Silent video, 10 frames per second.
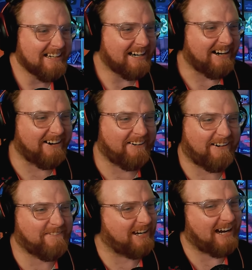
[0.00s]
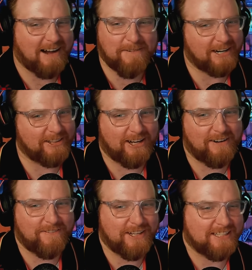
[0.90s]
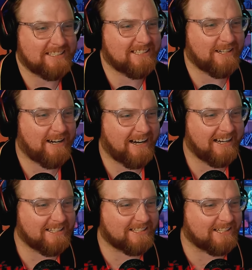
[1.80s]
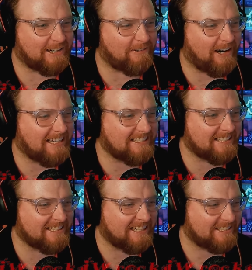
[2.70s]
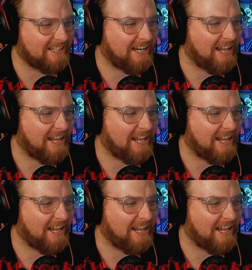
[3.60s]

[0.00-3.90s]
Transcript: Oh, I'm gonna love this. I think this is a great suggestion.